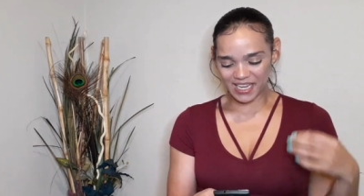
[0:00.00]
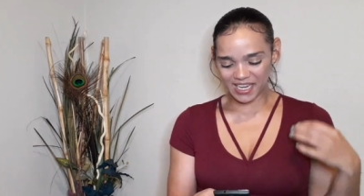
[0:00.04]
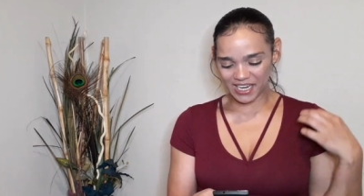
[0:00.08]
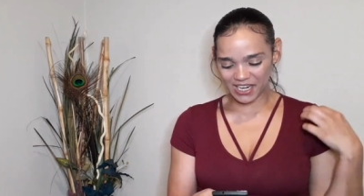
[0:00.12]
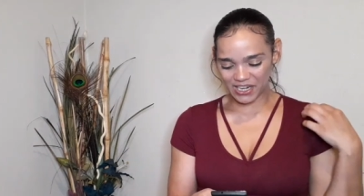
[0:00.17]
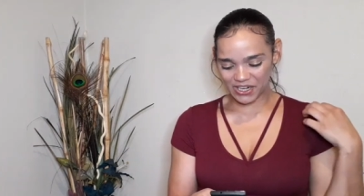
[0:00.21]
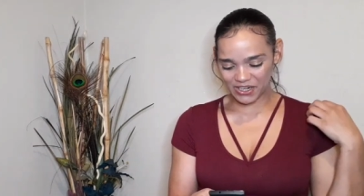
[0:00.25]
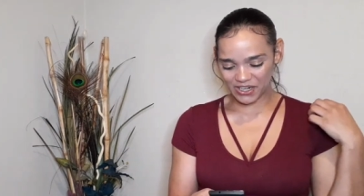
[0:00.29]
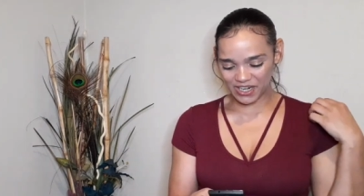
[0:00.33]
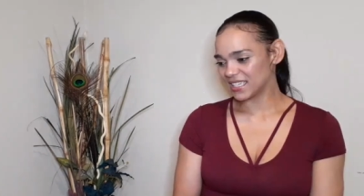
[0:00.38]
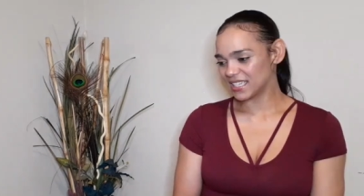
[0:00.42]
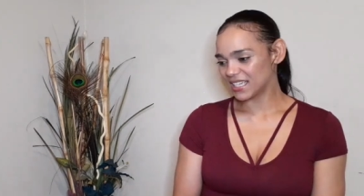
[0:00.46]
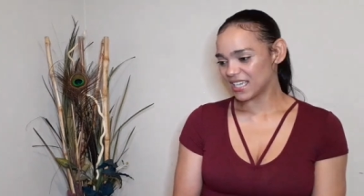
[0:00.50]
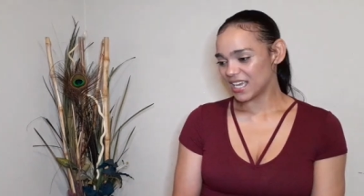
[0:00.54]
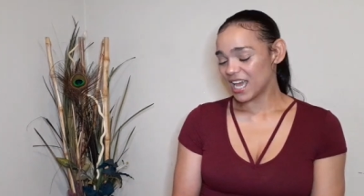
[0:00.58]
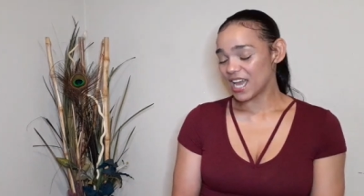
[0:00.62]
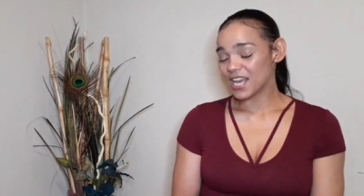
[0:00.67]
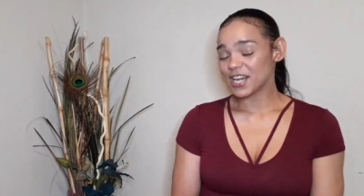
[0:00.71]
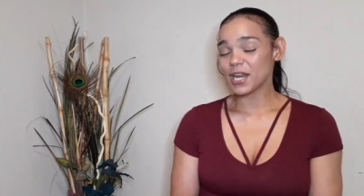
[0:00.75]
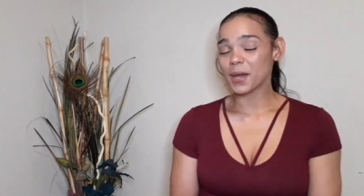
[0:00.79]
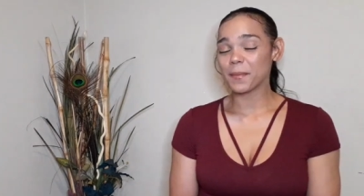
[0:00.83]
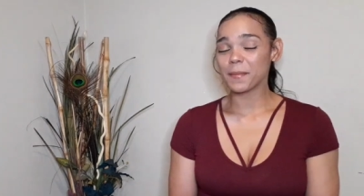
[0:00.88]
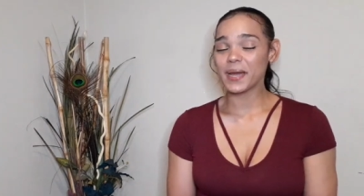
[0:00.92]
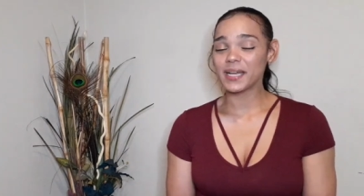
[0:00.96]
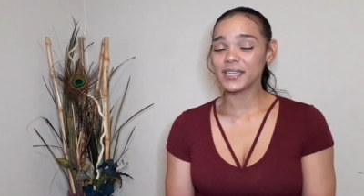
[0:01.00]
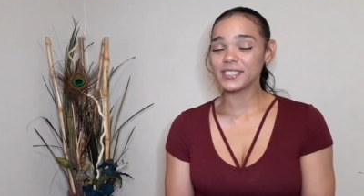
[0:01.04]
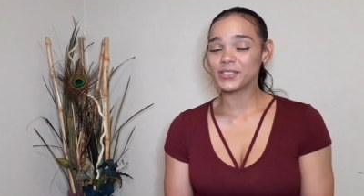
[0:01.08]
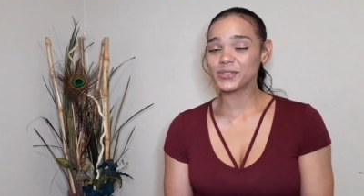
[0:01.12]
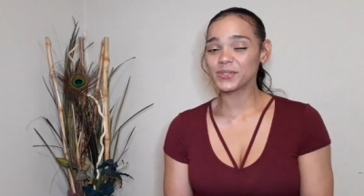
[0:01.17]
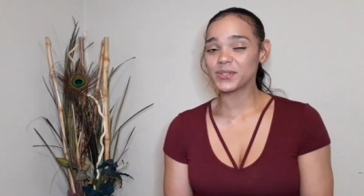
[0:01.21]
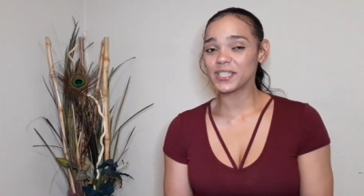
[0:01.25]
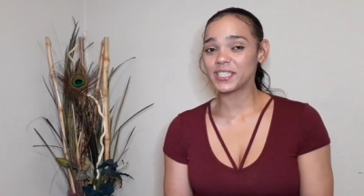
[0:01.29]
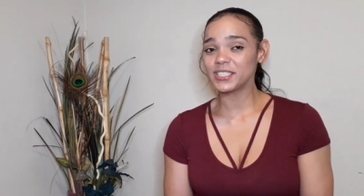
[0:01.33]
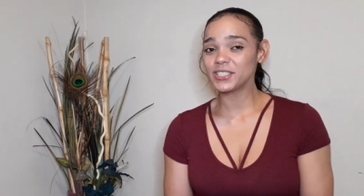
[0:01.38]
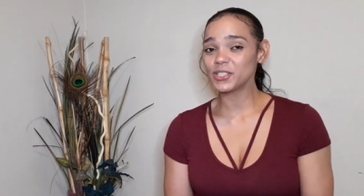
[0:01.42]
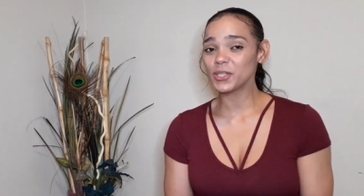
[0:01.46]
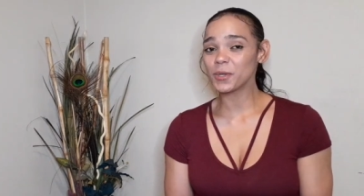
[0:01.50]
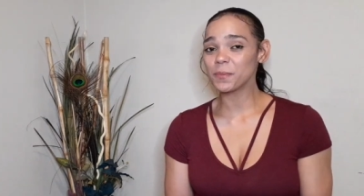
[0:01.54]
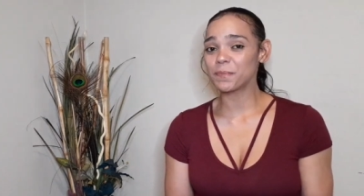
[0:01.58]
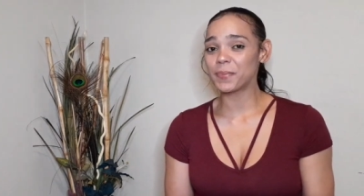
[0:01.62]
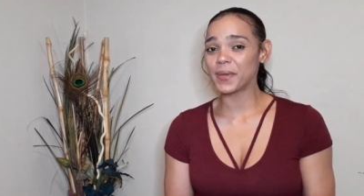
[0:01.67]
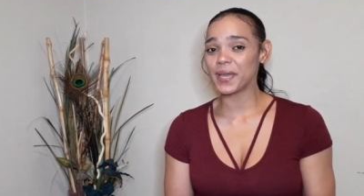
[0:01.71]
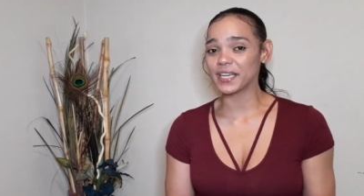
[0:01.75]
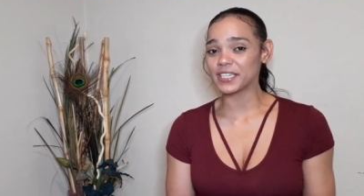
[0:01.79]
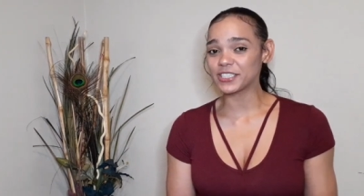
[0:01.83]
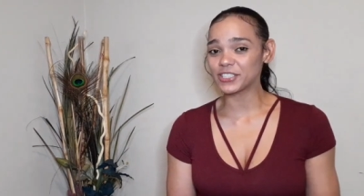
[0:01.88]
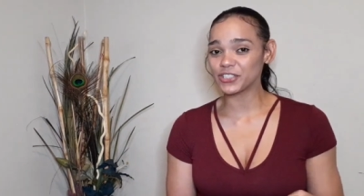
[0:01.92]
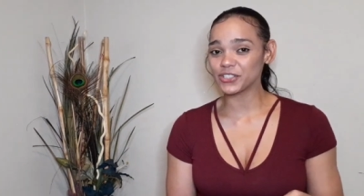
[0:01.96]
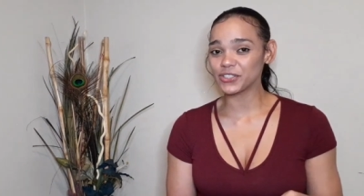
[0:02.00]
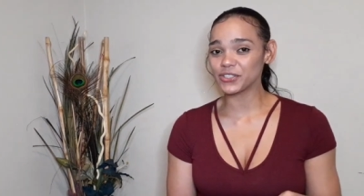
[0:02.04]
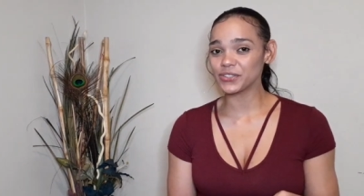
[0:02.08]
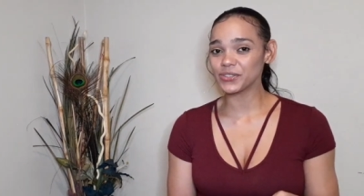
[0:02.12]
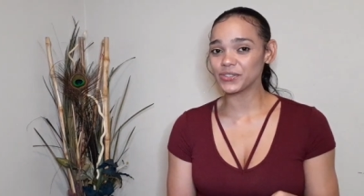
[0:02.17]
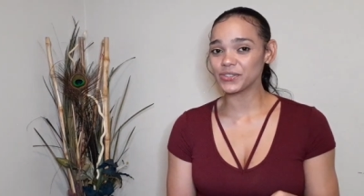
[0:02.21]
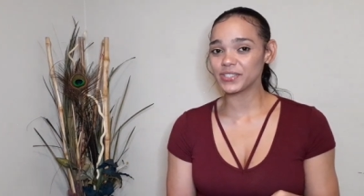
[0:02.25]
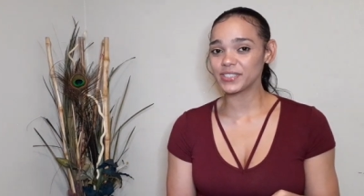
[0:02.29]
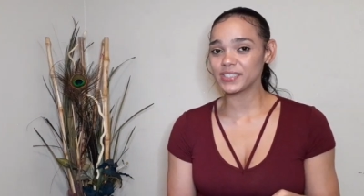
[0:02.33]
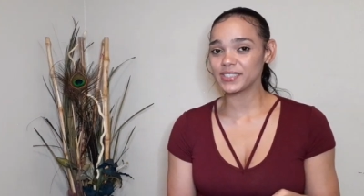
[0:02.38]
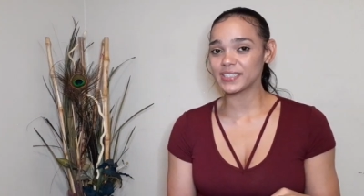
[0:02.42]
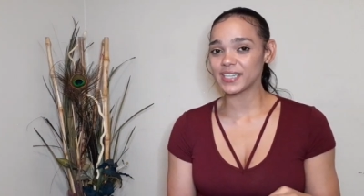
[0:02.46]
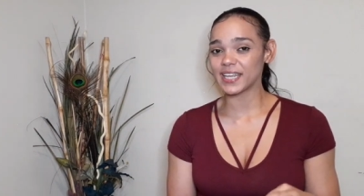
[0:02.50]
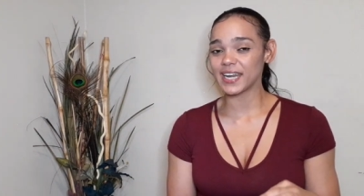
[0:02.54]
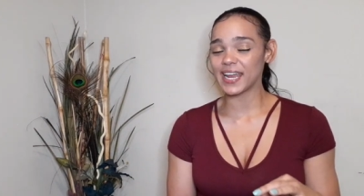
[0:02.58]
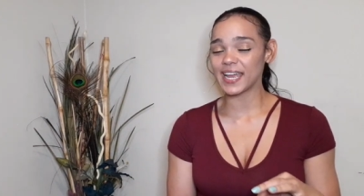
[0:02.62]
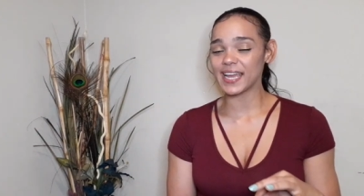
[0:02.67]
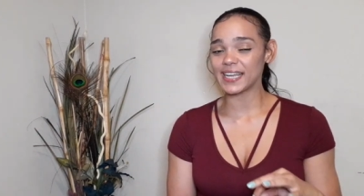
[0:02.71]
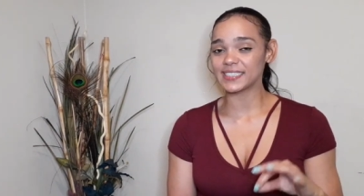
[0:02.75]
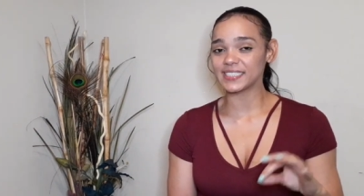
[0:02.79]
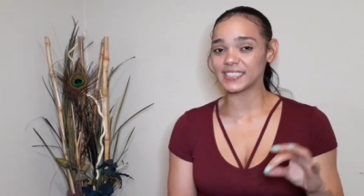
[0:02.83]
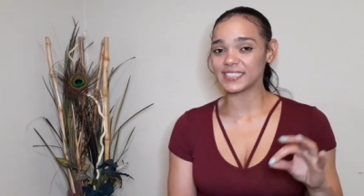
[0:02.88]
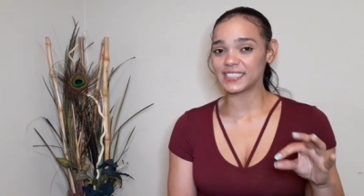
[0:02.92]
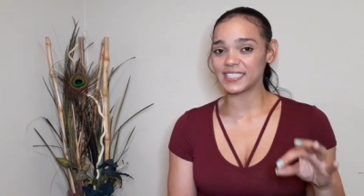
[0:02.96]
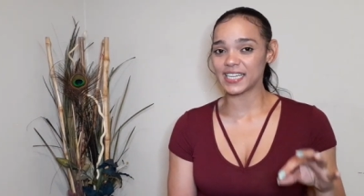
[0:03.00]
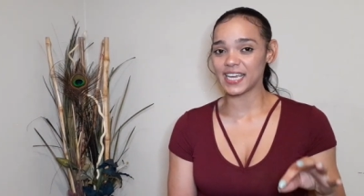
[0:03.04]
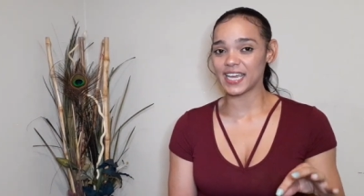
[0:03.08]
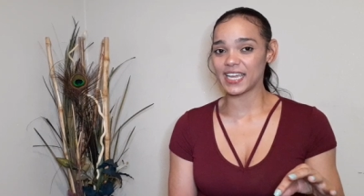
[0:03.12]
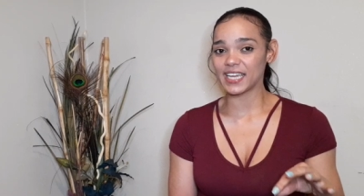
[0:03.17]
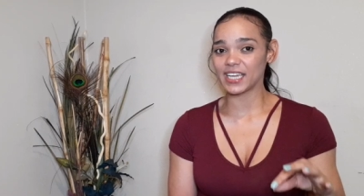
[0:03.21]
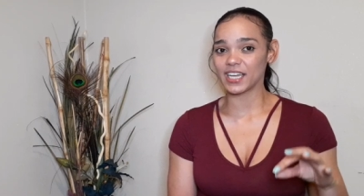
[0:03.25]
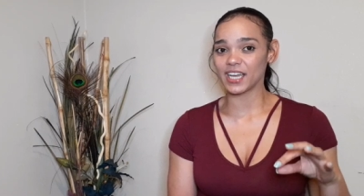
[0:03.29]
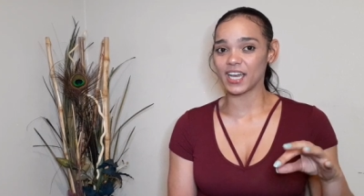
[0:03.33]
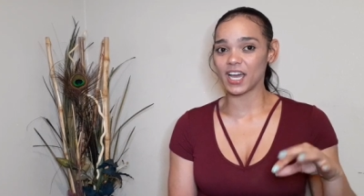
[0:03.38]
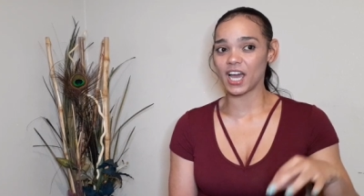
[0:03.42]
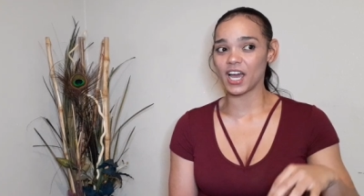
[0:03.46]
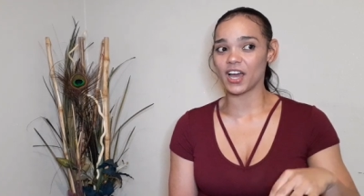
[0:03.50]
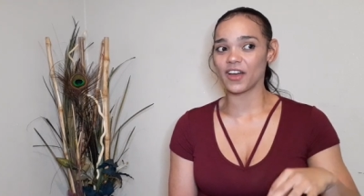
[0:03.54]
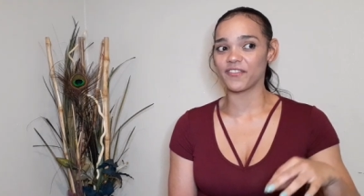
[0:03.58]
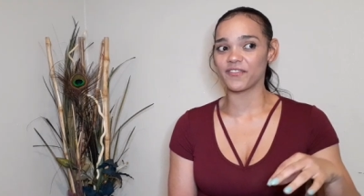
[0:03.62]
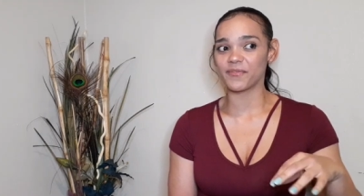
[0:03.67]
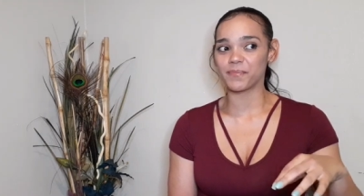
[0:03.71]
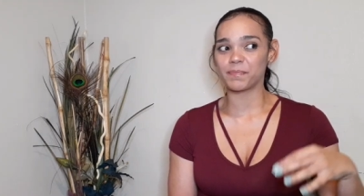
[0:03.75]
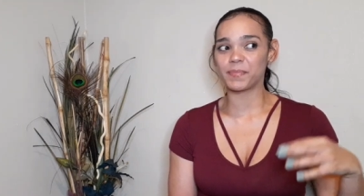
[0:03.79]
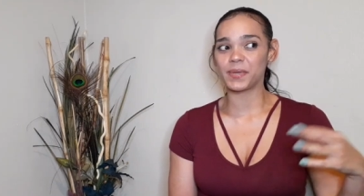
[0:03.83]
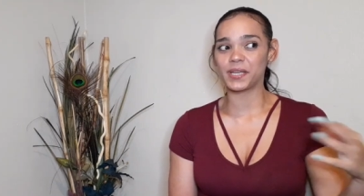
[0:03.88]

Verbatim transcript: All right. Now, mind you, these are pictures that I had to take of